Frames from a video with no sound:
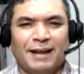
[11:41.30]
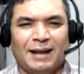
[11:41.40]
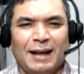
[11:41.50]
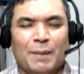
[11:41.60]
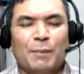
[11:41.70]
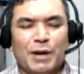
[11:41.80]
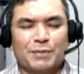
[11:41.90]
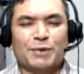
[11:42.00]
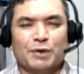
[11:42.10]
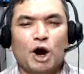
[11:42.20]
But if
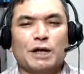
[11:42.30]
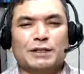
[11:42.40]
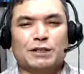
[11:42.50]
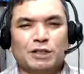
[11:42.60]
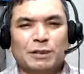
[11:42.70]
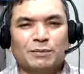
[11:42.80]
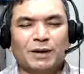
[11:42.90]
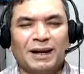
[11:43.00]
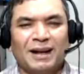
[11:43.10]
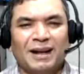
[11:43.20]
you talk to
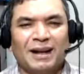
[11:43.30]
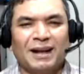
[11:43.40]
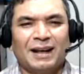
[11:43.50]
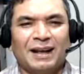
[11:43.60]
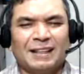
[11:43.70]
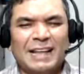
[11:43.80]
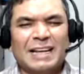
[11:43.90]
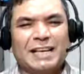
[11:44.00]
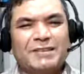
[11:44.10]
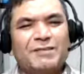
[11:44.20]
someone,
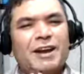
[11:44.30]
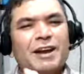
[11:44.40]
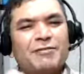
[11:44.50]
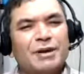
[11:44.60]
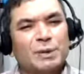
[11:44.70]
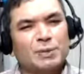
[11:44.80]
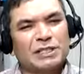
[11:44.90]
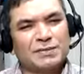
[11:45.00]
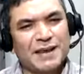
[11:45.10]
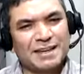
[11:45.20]
that gives very different
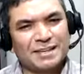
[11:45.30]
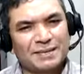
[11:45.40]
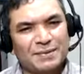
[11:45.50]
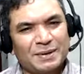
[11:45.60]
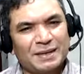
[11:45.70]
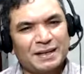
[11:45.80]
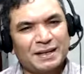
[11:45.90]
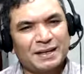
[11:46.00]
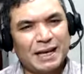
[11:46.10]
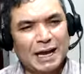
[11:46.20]
perspective.
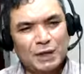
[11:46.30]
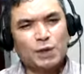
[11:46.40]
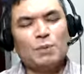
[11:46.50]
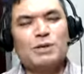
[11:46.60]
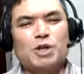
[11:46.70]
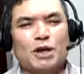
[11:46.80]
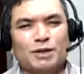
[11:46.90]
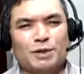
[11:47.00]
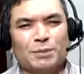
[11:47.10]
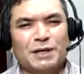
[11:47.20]
And you will be
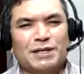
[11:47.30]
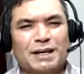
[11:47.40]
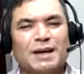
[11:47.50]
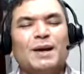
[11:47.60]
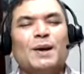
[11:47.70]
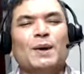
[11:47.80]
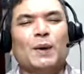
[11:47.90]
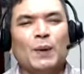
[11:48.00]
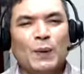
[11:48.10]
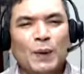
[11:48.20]
talking to the person
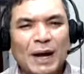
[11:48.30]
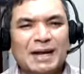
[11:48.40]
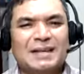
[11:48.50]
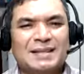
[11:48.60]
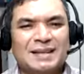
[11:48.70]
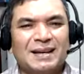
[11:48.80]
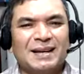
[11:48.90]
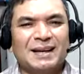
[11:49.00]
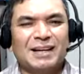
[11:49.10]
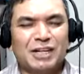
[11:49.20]
who has
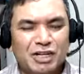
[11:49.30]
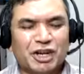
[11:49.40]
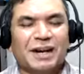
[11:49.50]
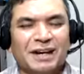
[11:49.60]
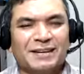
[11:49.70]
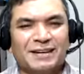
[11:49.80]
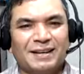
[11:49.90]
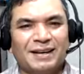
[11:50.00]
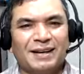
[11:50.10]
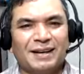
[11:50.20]
done it,
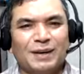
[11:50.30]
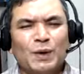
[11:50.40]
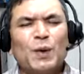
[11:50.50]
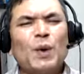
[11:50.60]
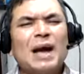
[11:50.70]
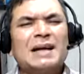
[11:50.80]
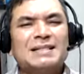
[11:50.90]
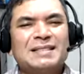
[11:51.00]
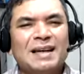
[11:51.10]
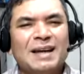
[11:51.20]
who
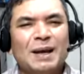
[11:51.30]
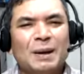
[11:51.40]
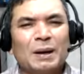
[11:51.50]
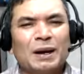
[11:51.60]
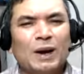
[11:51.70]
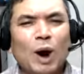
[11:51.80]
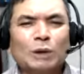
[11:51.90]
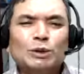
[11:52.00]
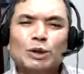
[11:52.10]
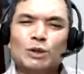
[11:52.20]
has
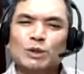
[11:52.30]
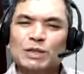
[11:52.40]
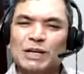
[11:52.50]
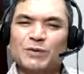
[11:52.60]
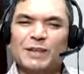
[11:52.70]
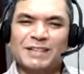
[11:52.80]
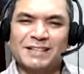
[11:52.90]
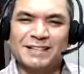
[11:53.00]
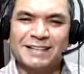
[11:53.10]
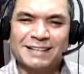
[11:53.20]
gone through those
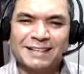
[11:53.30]
adversities.